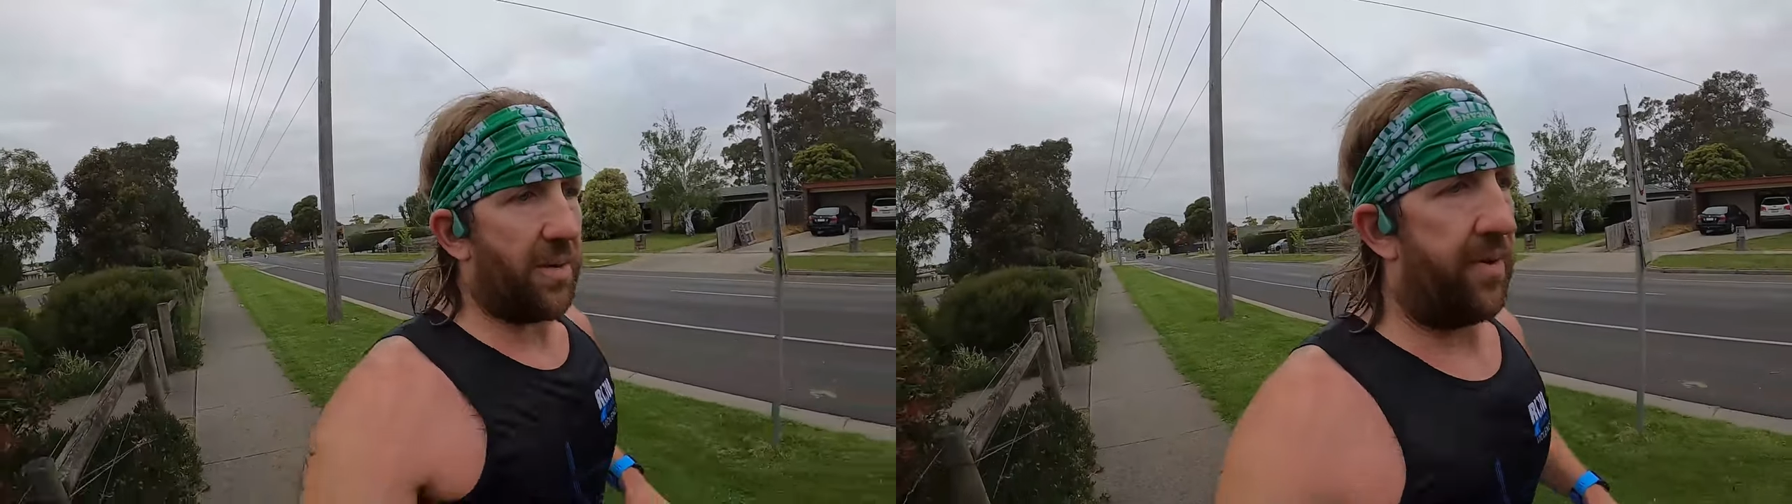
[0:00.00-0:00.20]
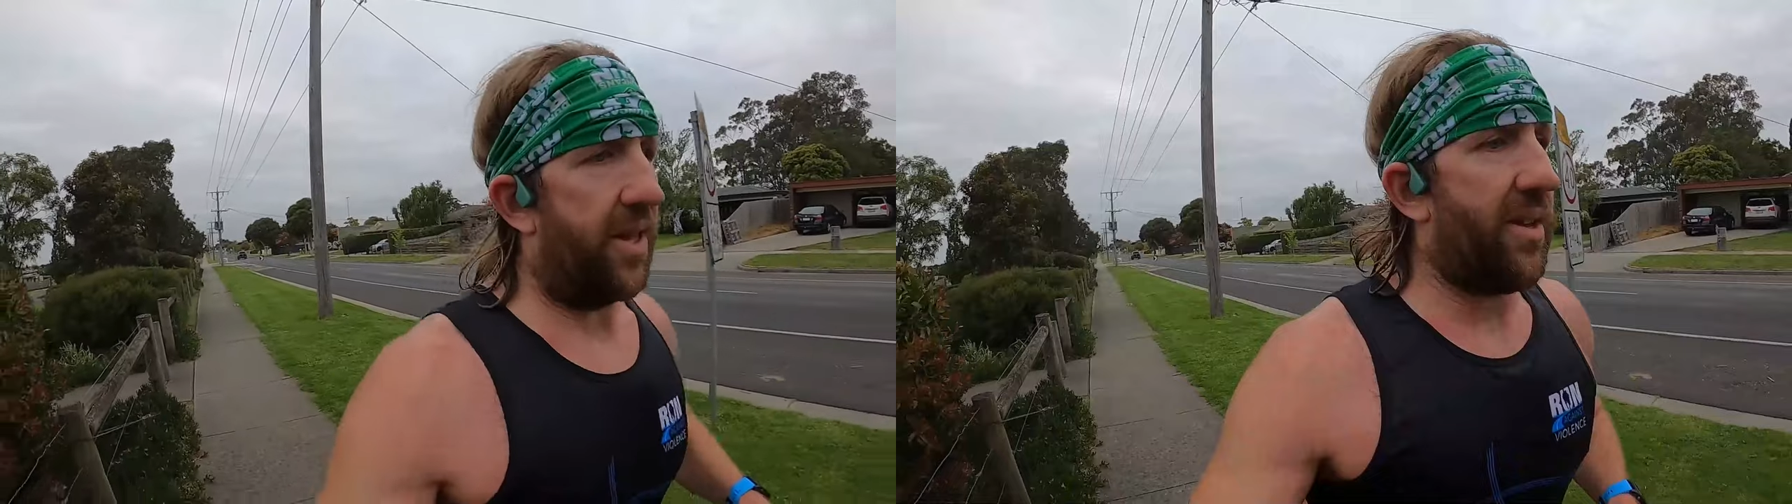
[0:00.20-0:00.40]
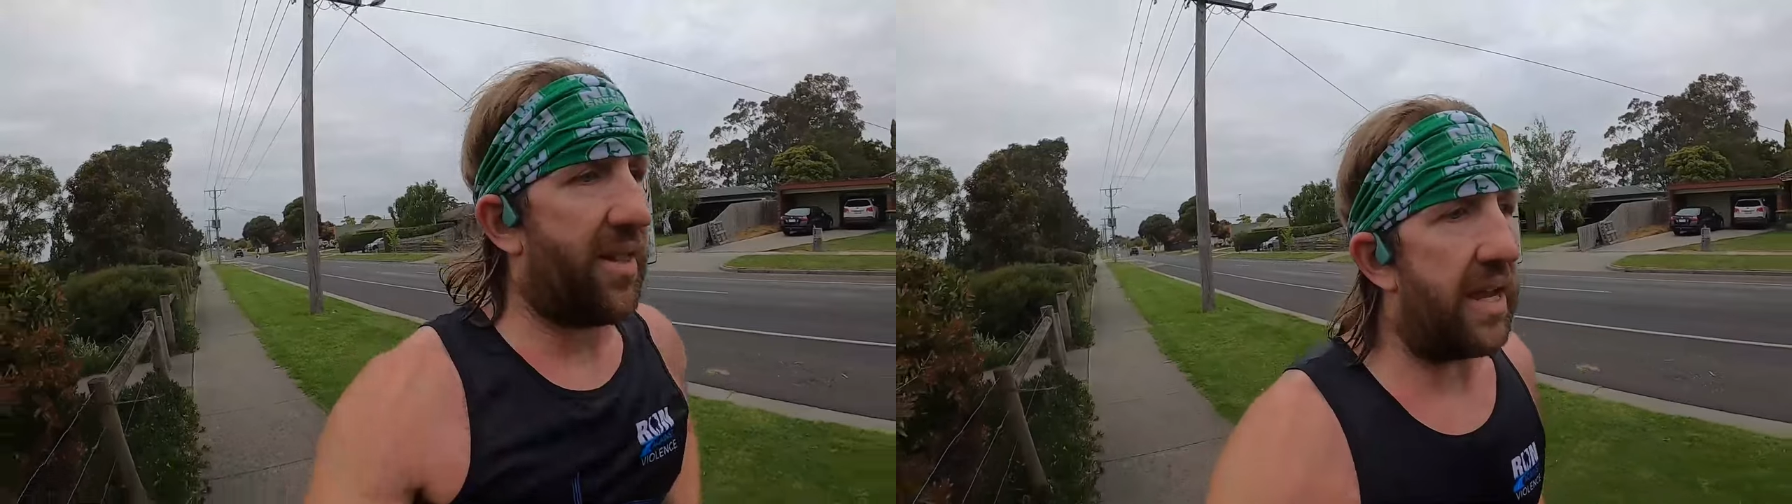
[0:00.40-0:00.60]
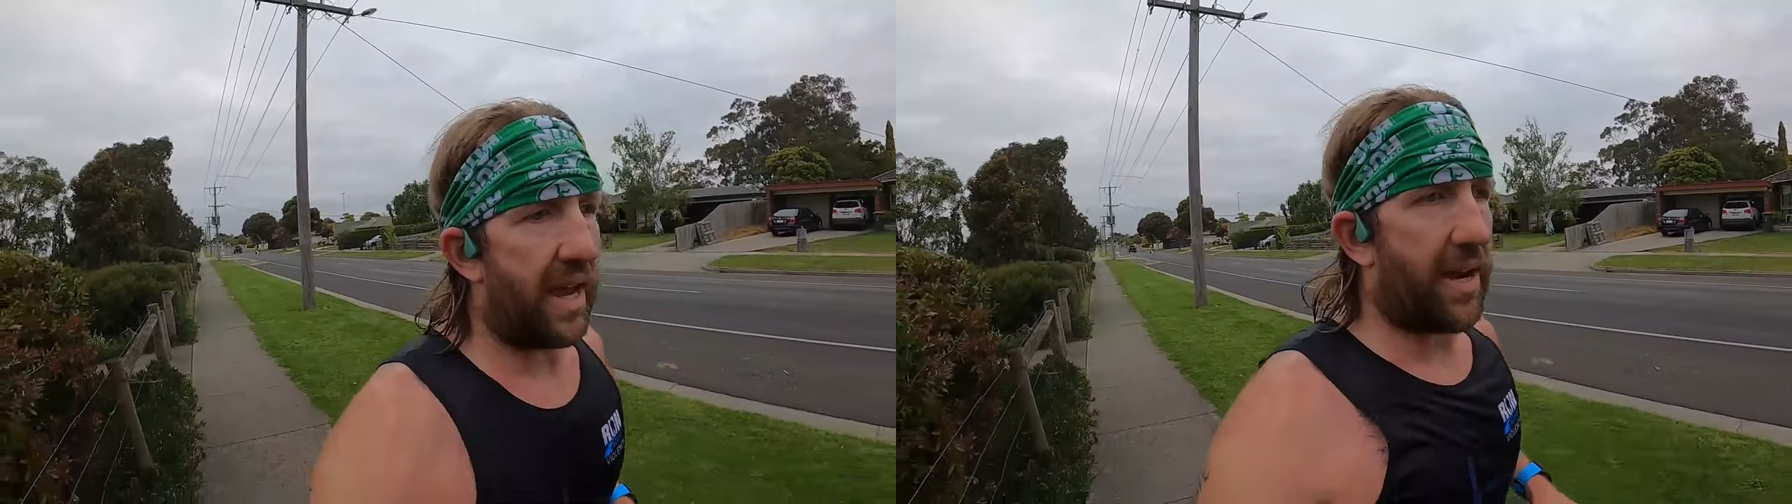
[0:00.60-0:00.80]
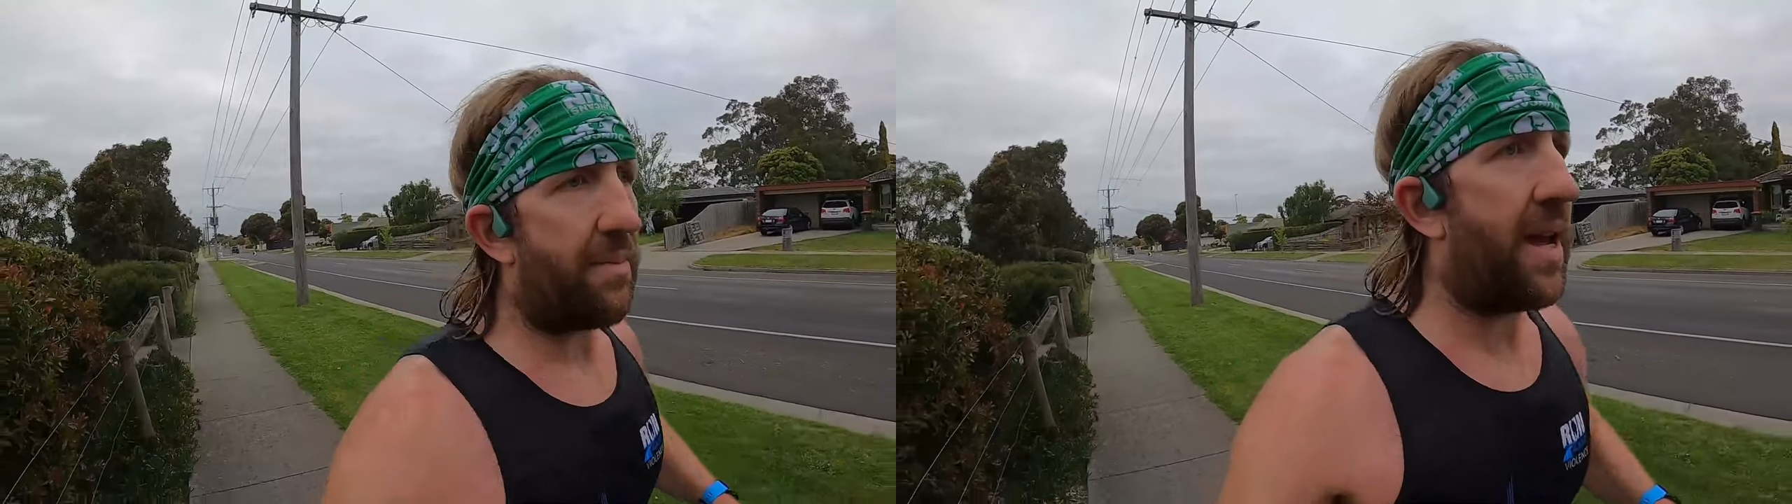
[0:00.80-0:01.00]
completely
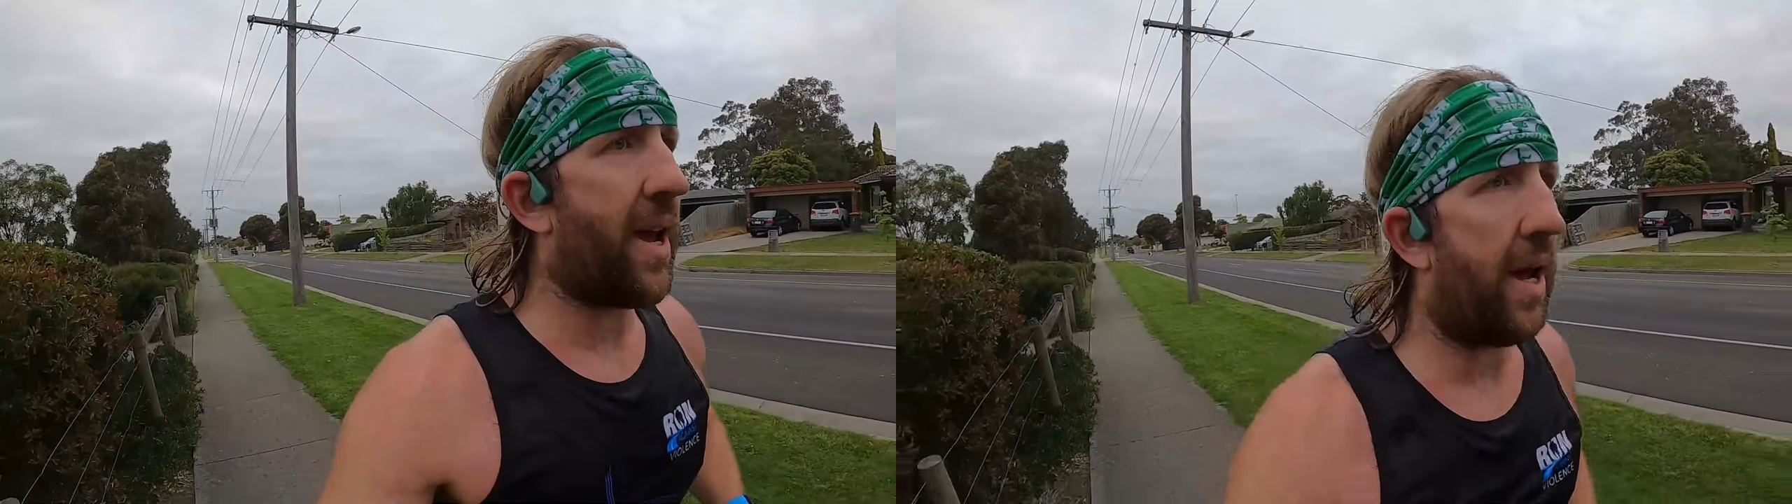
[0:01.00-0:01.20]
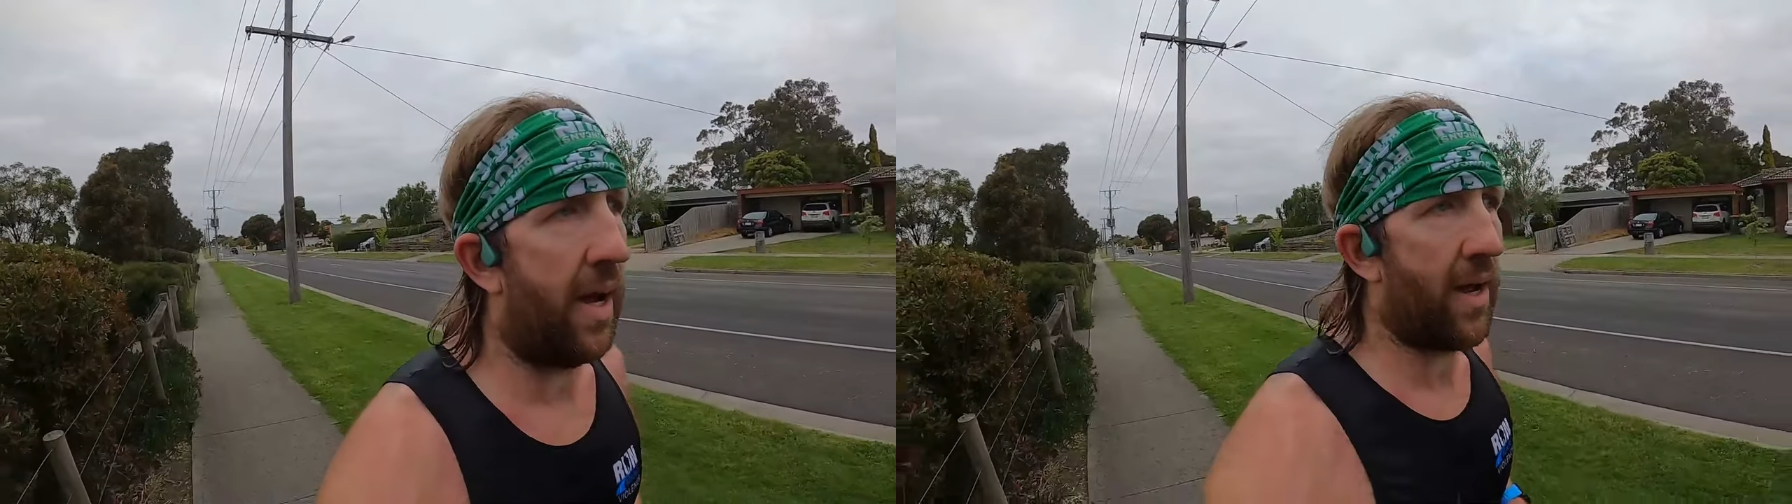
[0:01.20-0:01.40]
out of me.